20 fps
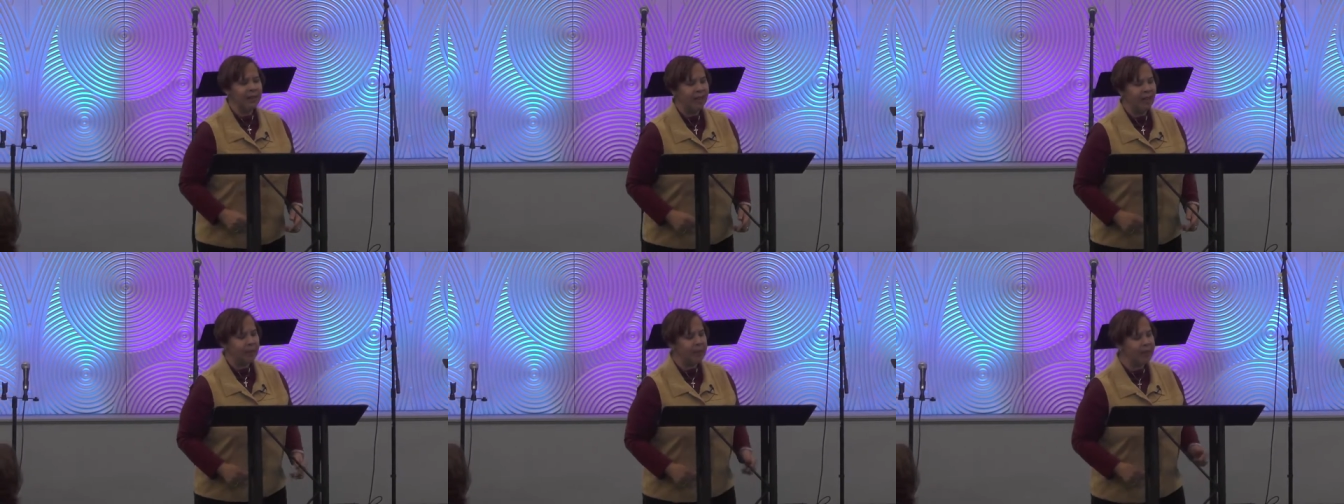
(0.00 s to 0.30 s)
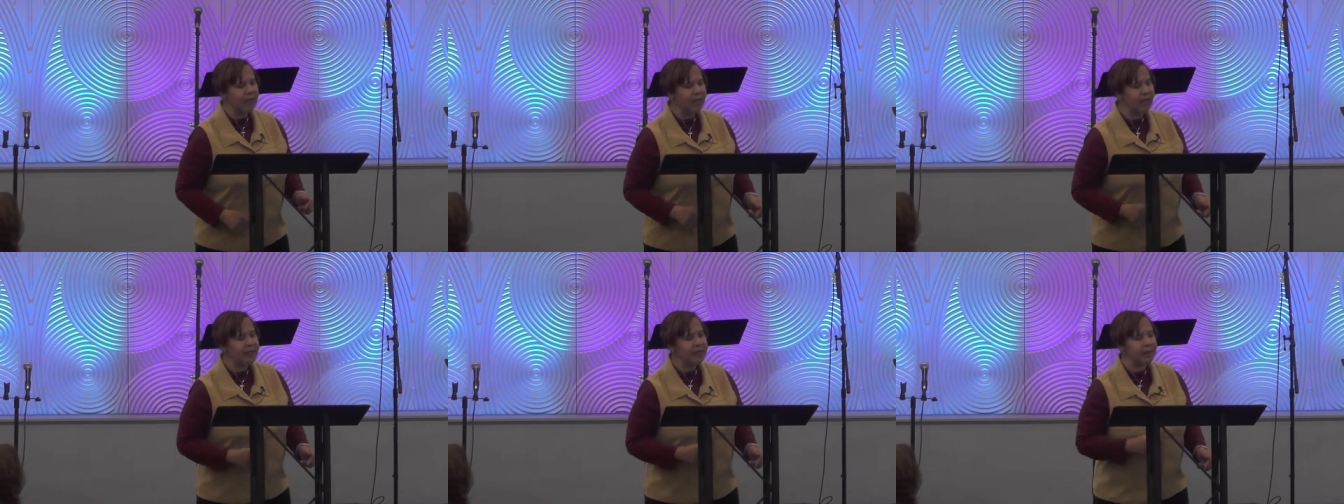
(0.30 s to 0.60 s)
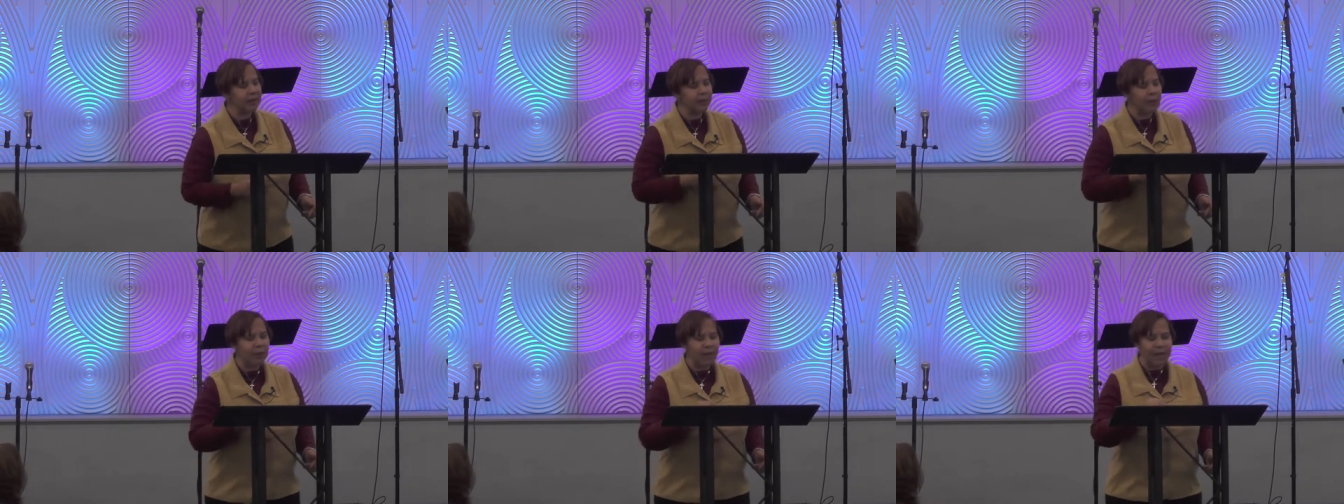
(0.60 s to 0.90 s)
And
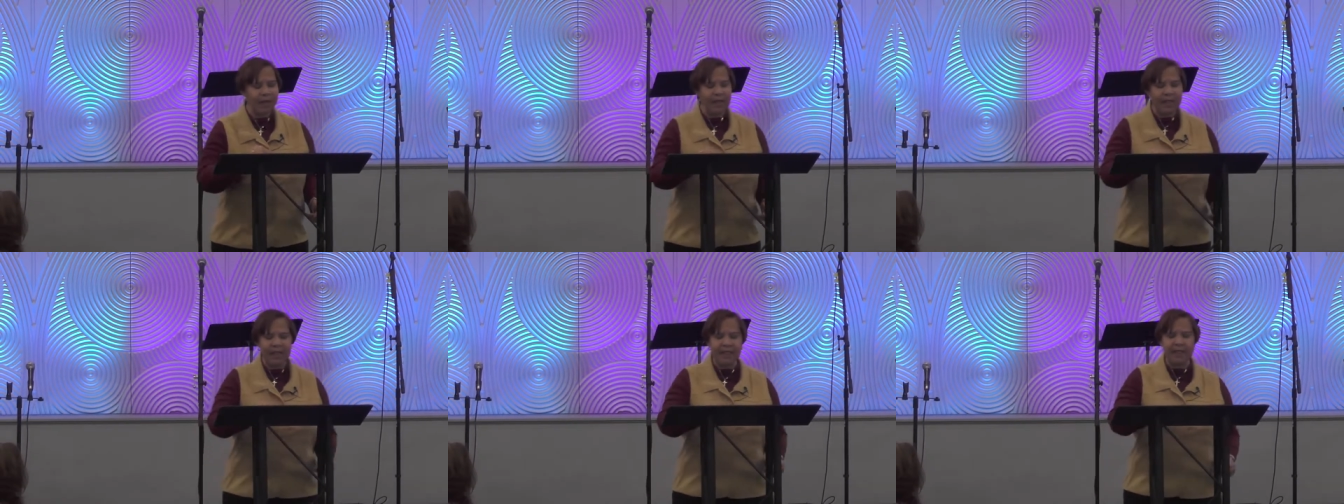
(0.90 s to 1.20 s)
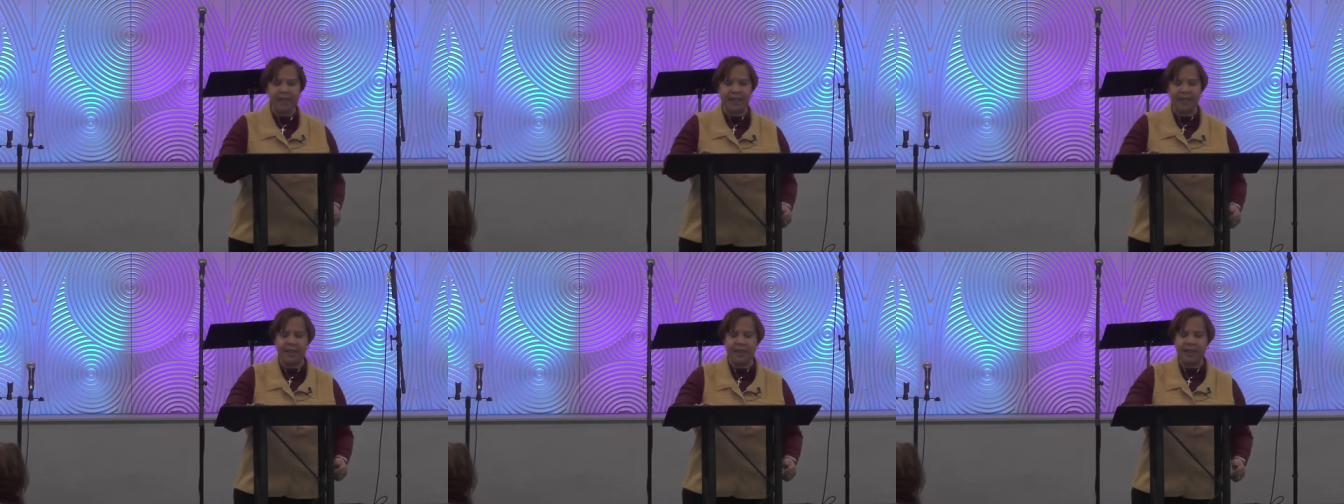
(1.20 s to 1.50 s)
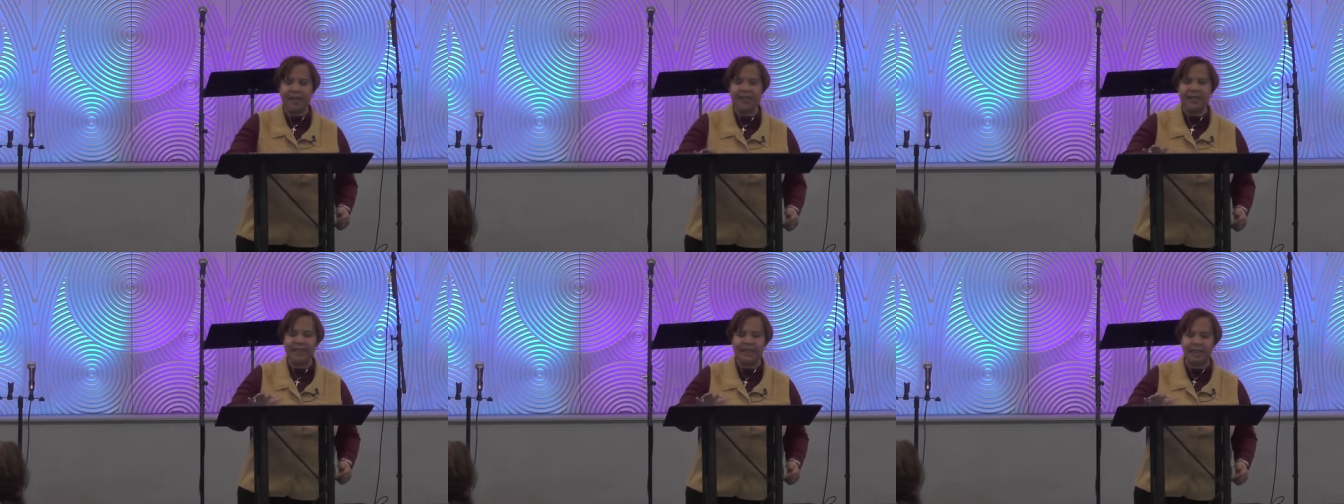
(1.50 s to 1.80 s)
because what he, do,
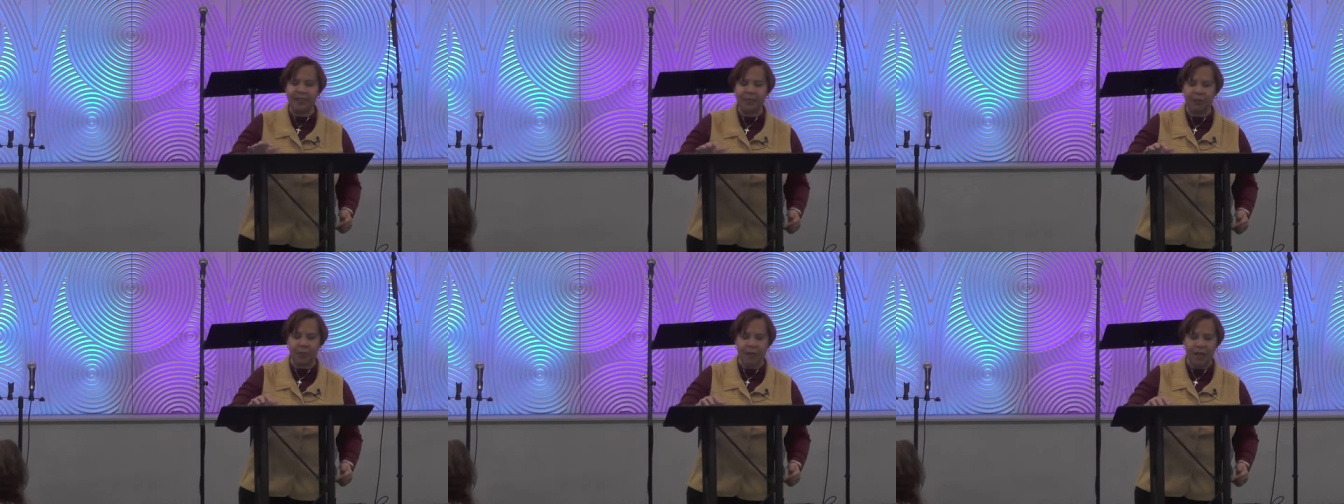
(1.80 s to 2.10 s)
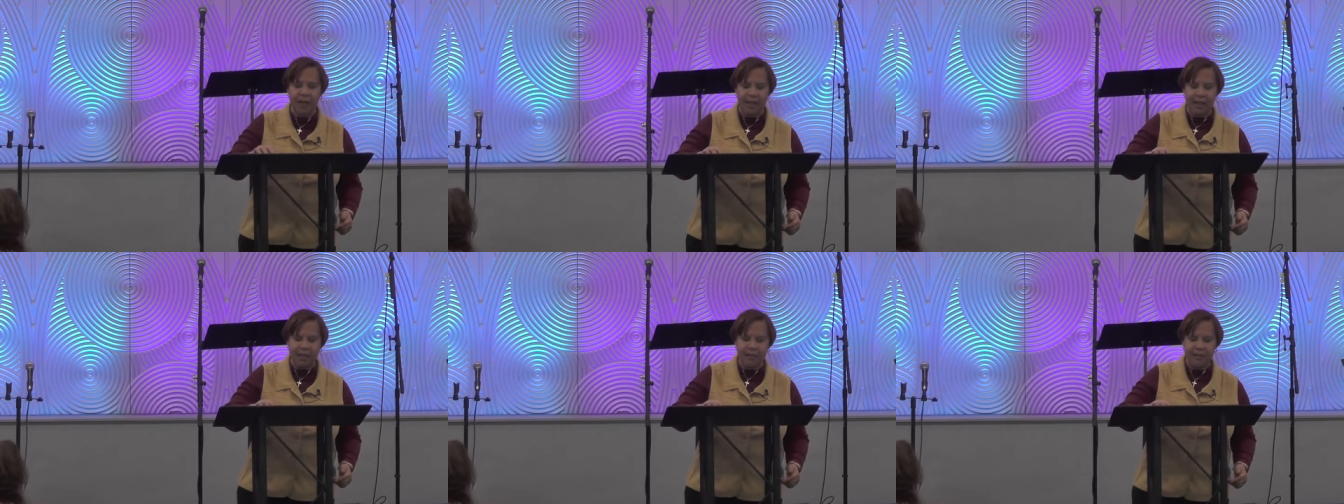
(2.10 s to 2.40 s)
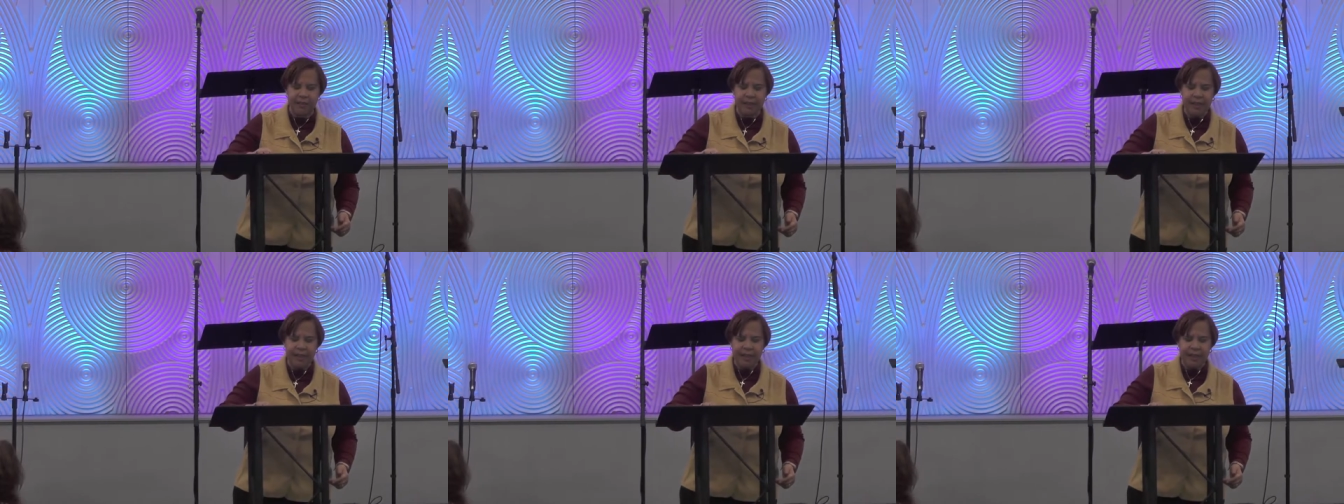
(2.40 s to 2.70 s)
he did for
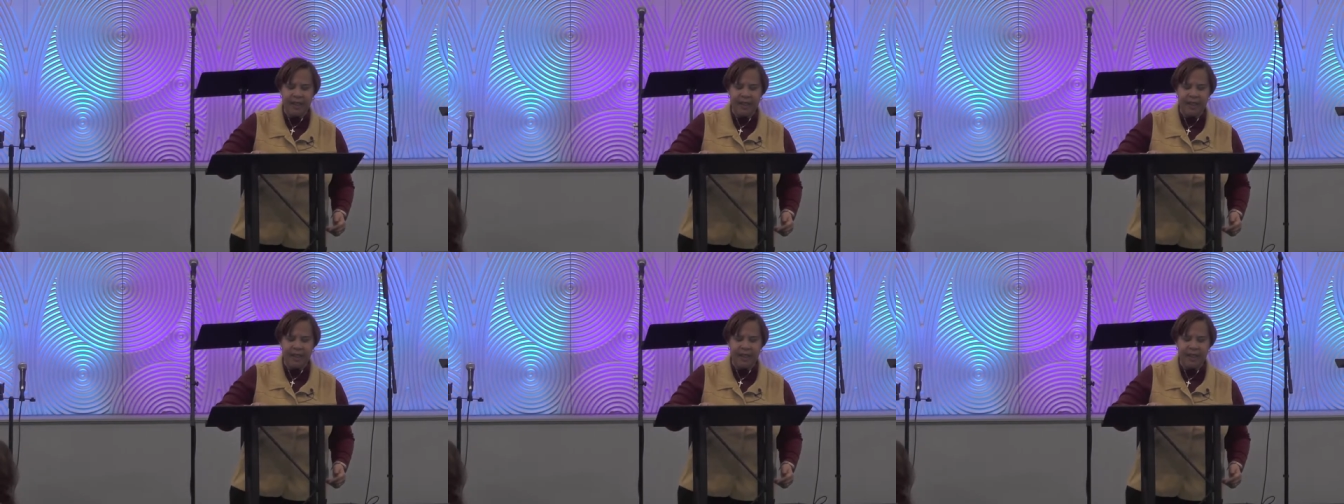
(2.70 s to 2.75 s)
us